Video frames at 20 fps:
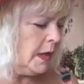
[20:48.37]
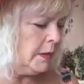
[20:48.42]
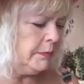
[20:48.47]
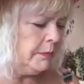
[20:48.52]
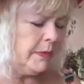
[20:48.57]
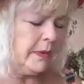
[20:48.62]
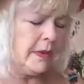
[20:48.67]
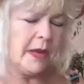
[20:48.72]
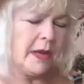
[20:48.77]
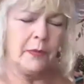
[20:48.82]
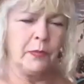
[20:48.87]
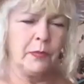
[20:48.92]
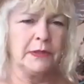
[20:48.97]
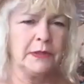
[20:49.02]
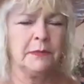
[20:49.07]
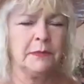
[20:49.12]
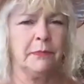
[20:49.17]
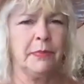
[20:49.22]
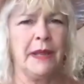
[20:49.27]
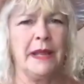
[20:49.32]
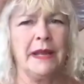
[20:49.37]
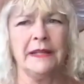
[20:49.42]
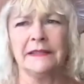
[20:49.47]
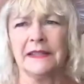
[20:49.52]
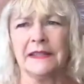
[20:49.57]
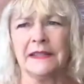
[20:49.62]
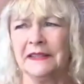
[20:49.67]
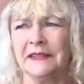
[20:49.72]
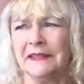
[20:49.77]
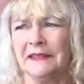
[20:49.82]
And I went to Ben, I
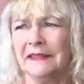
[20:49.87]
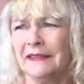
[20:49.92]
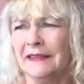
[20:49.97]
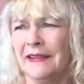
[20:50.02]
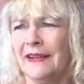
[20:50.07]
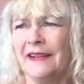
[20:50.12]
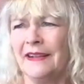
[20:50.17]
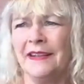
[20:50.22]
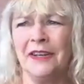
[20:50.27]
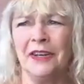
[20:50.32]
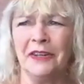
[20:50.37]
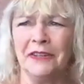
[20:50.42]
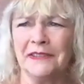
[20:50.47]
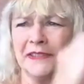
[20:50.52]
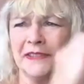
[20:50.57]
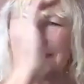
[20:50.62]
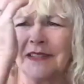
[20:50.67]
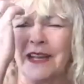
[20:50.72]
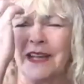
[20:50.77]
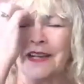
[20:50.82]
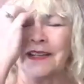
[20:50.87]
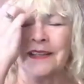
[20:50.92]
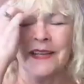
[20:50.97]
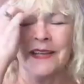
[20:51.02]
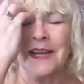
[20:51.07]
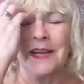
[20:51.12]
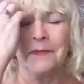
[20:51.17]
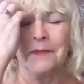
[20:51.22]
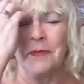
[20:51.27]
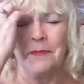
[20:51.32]
said, he's
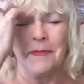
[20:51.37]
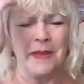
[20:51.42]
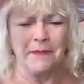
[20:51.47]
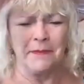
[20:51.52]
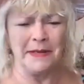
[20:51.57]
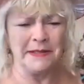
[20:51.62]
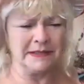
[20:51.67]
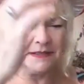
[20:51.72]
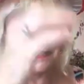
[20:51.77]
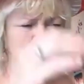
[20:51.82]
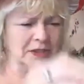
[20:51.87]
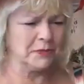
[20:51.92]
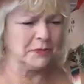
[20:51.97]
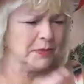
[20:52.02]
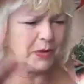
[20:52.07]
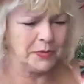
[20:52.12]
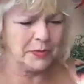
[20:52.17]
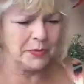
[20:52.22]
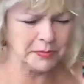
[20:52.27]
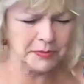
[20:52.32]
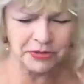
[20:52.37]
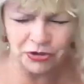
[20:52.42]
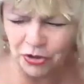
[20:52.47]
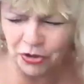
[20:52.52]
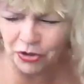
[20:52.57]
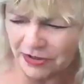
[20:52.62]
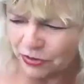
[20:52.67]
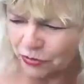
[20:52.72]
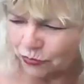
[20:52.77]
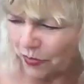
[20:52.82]
letting me make my decision, but he wants me to
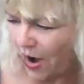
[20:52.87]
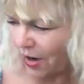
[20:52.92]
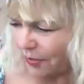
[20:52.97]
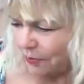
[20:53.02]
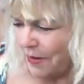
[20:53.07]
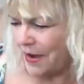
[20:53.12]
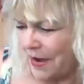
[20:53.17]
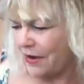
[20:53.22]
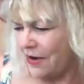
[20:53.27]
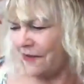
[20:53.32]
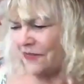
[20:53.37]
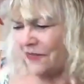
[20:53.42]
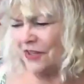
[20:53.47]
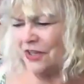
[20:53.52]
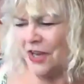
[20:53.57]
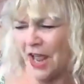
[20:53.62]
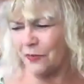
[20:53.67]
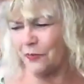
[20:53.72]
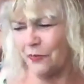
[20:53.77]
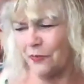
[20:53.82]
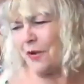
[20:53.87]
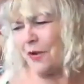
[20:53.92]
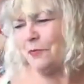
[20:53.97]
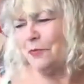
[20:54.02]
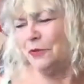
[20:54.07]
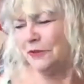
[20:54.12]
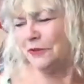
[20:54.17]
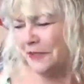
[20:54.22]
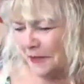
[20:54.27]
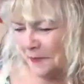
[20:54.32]
join this rock band. I don't even like rock
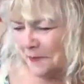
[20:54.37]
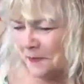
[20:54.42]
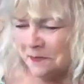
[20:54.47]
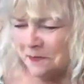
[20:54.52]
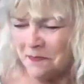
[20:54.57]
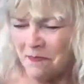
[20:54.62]
music.